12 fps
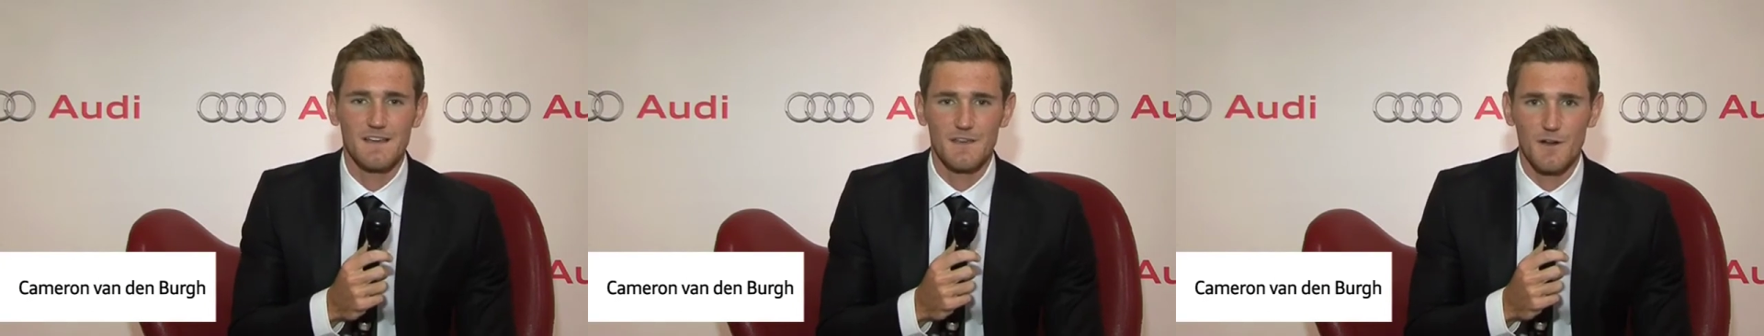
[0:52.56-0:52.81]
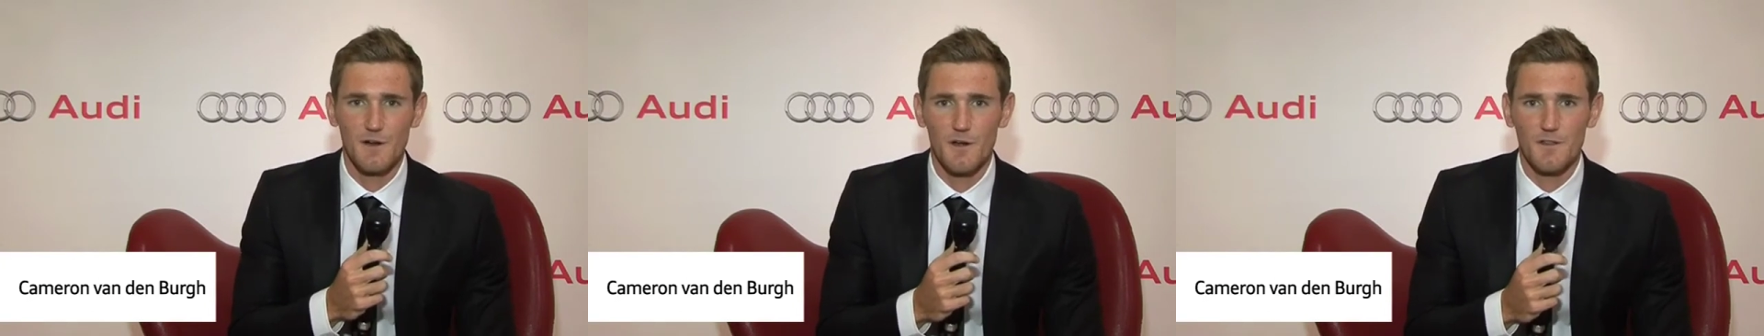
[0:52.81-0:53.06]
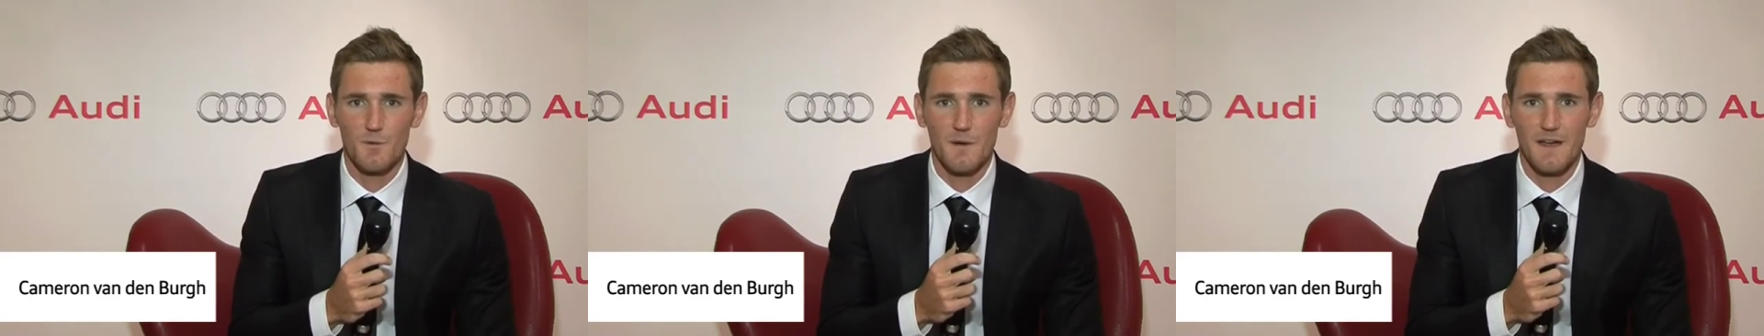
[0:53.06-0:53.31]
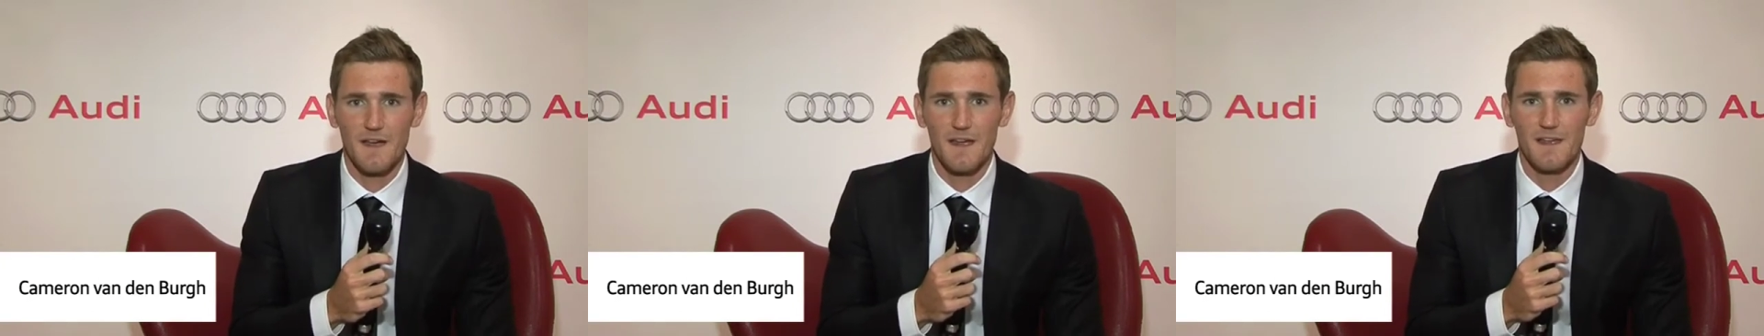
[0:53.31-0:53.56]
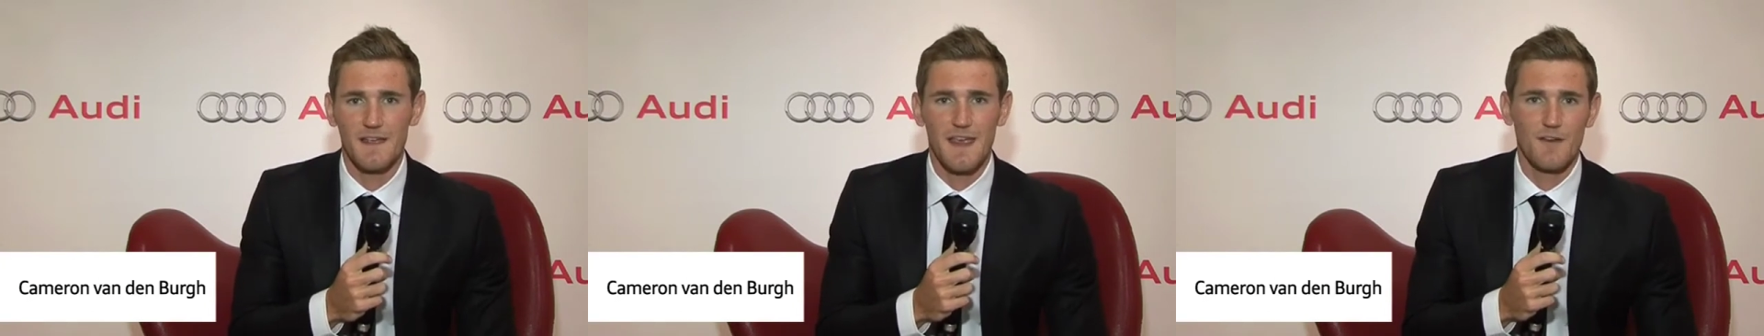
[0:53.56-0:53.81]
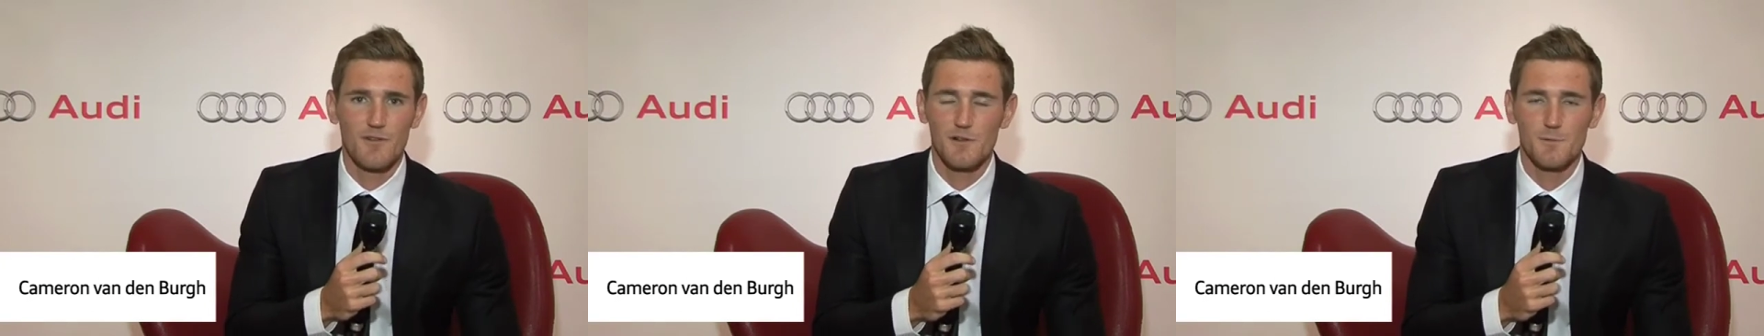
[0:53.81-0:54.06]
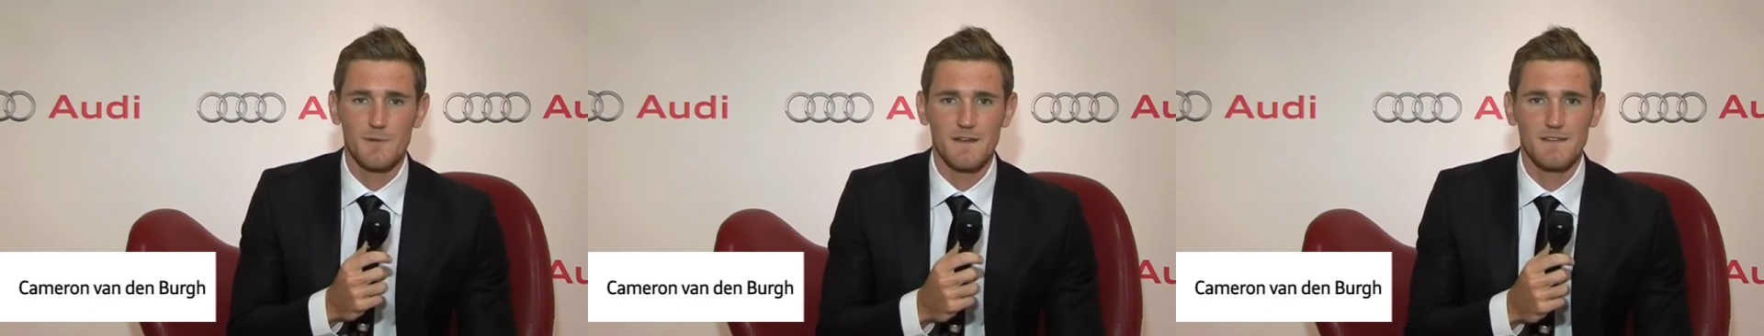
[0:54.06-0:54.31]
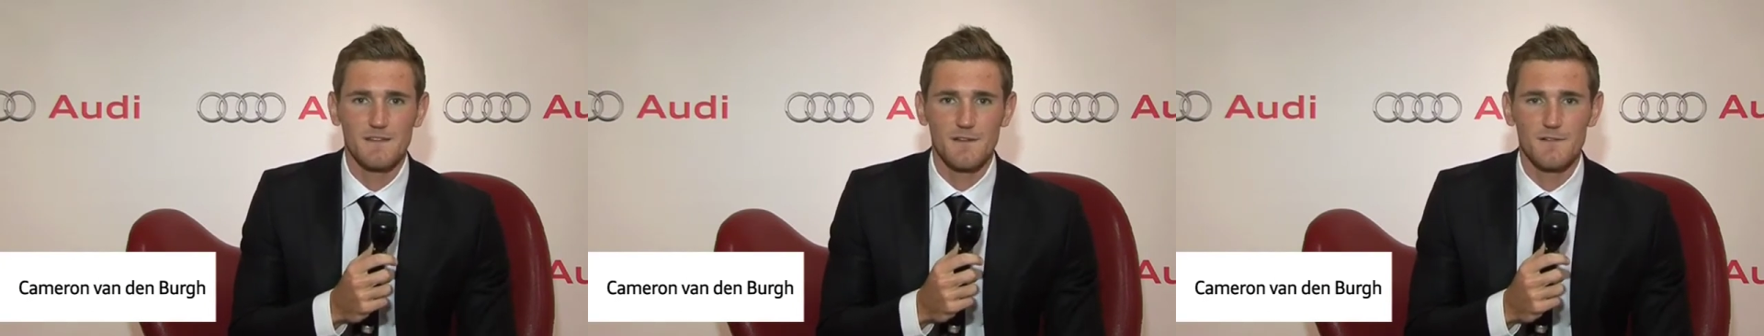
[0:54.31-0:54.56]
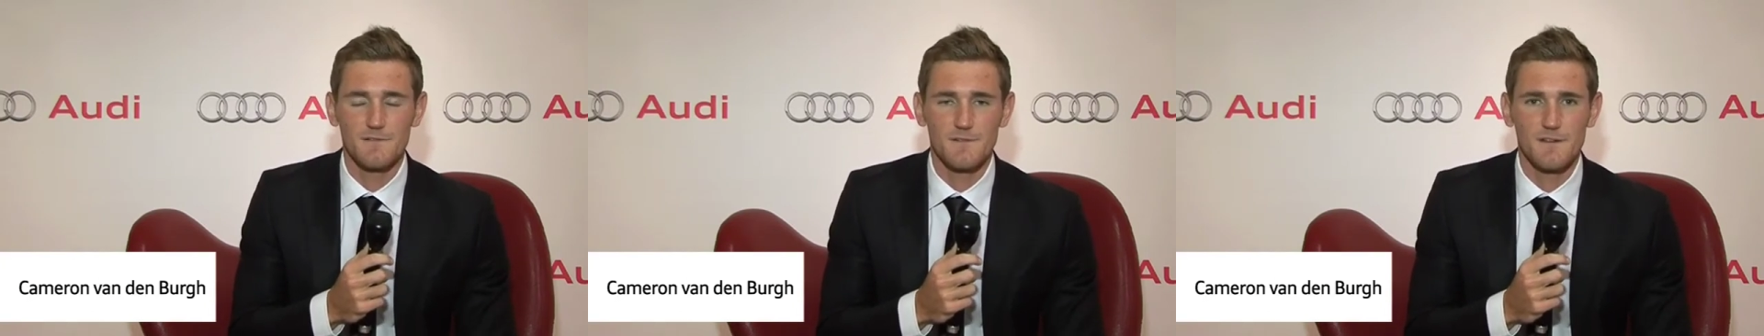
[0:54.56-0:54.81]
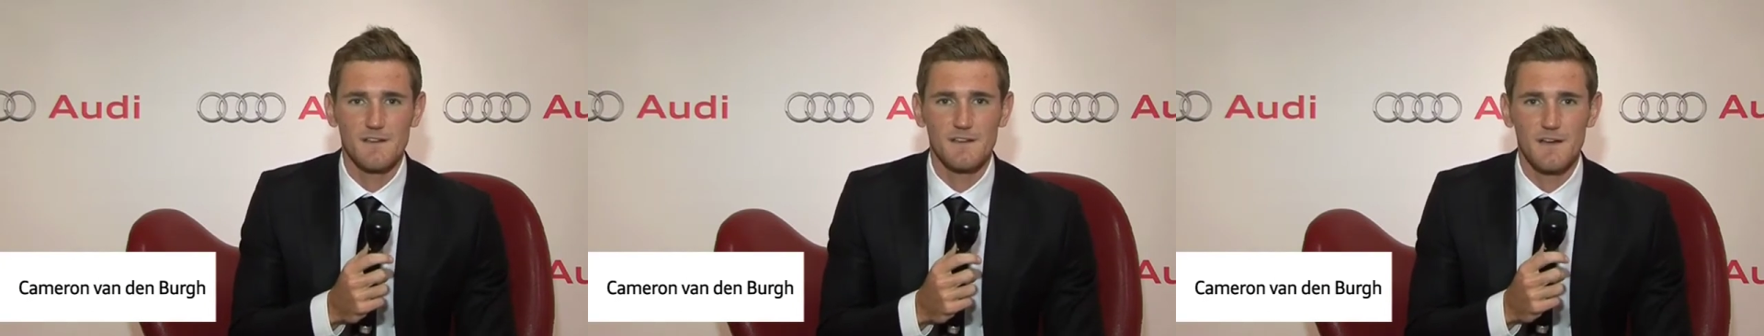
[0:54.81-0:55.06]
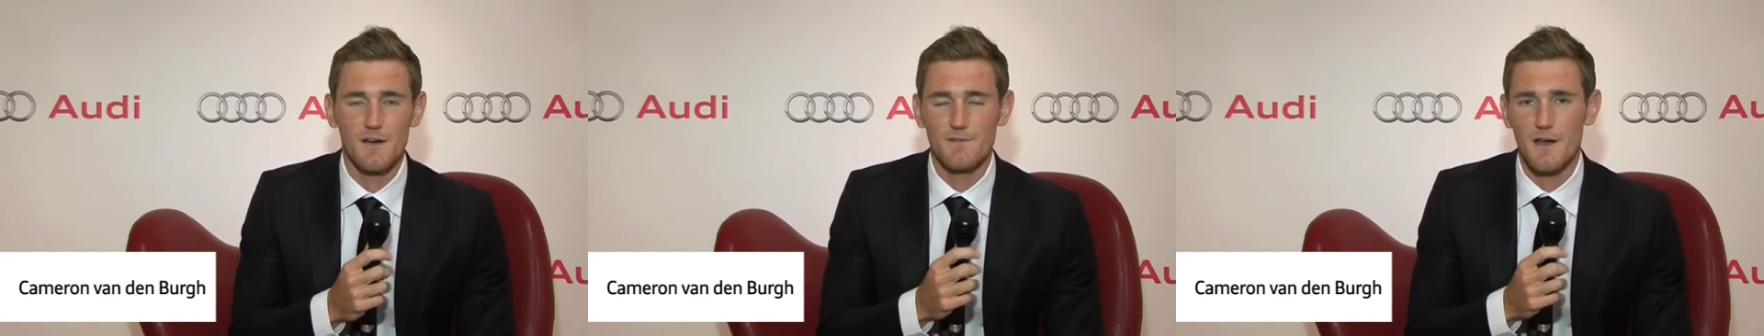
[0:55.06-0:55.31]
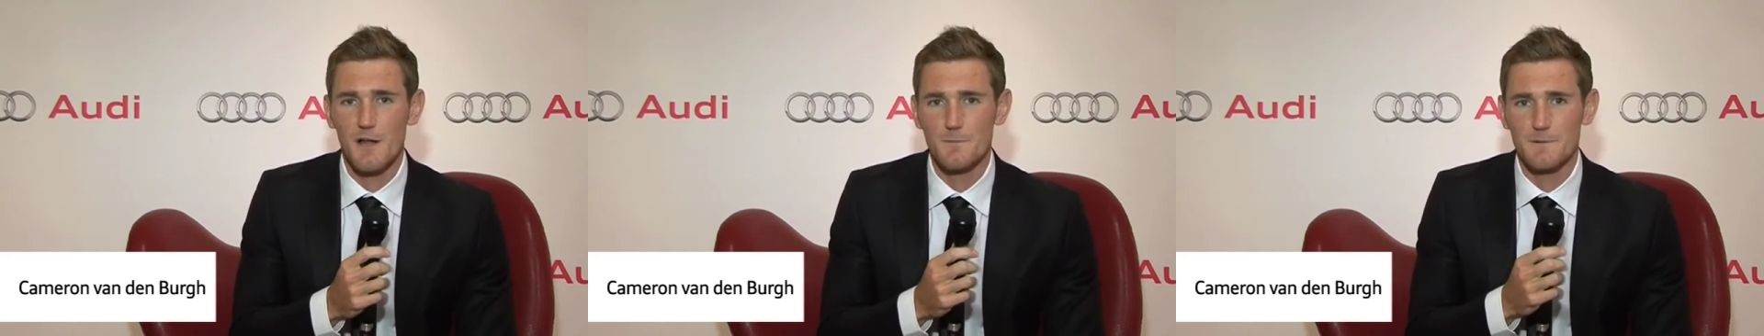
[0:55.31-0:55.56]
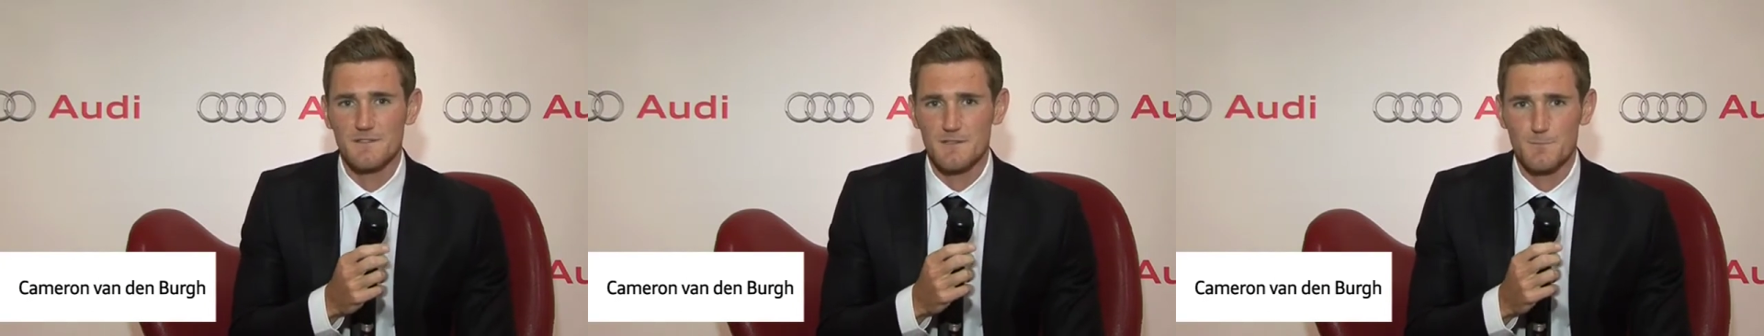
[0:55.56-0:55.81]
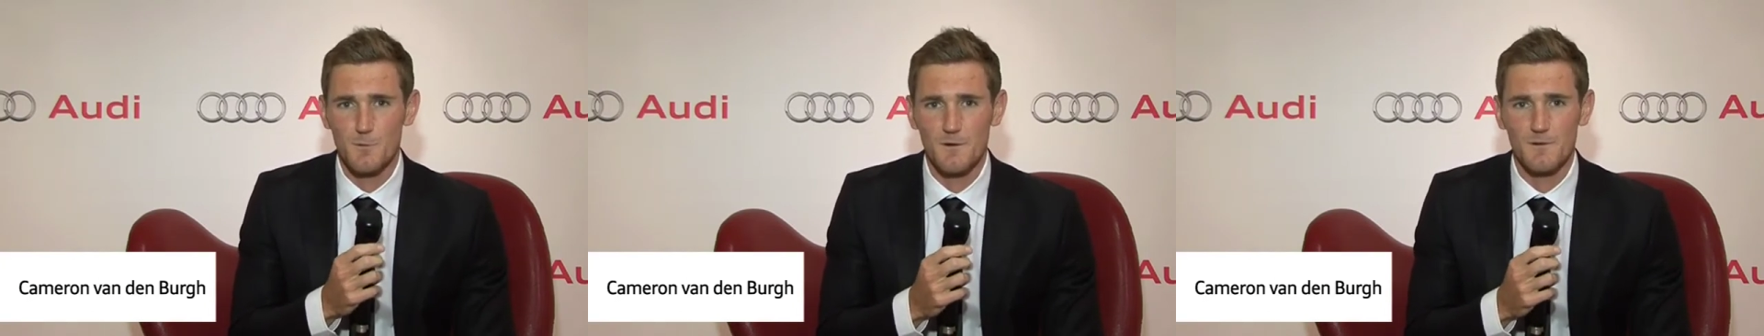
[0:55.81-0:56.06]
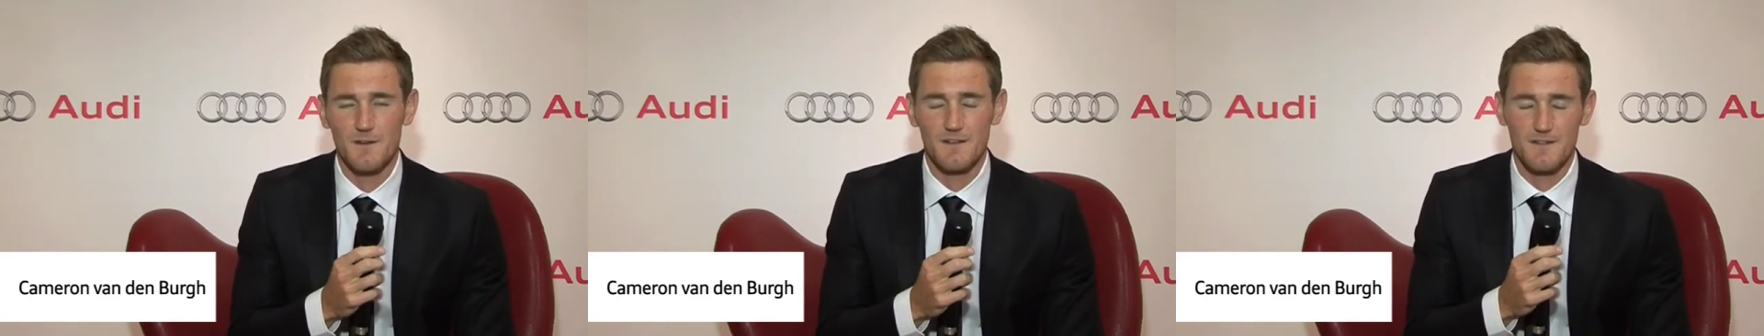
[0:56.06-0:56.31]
you know, along the way, every little bit of help and support,